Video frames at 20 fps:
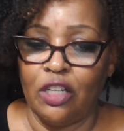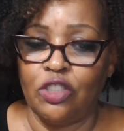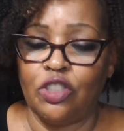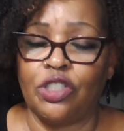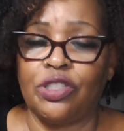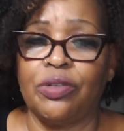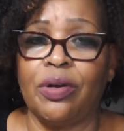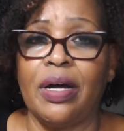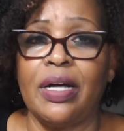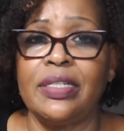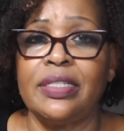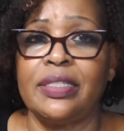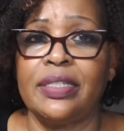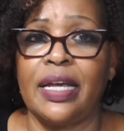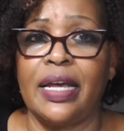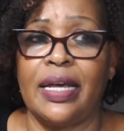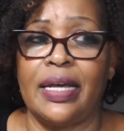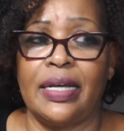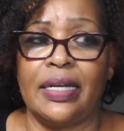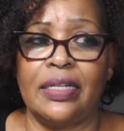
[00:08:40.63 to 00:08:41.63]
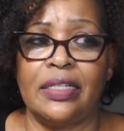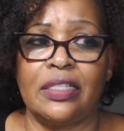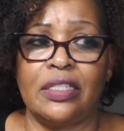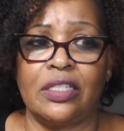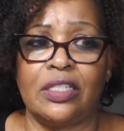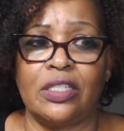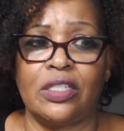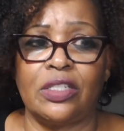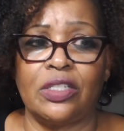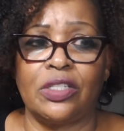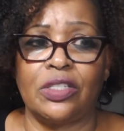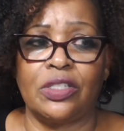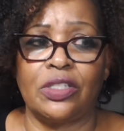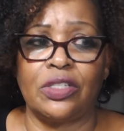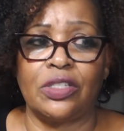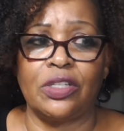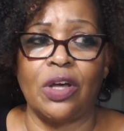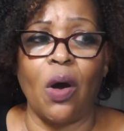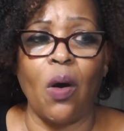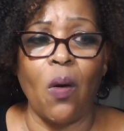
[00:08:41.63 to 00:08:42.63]
Trust is
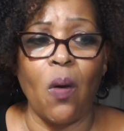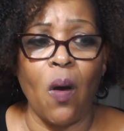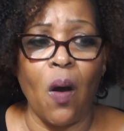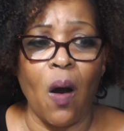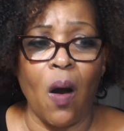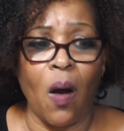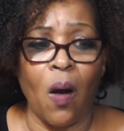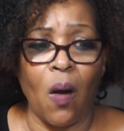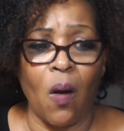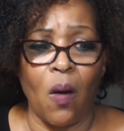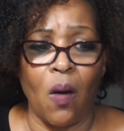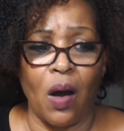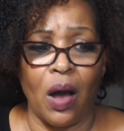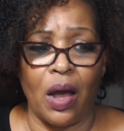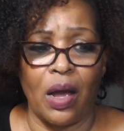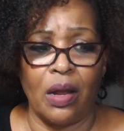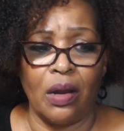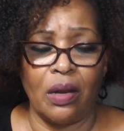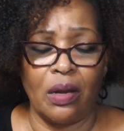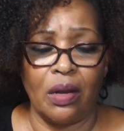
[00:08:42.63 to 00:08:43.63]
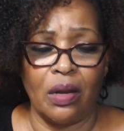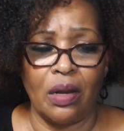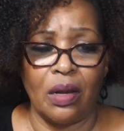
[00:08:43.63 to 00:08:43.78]
so hard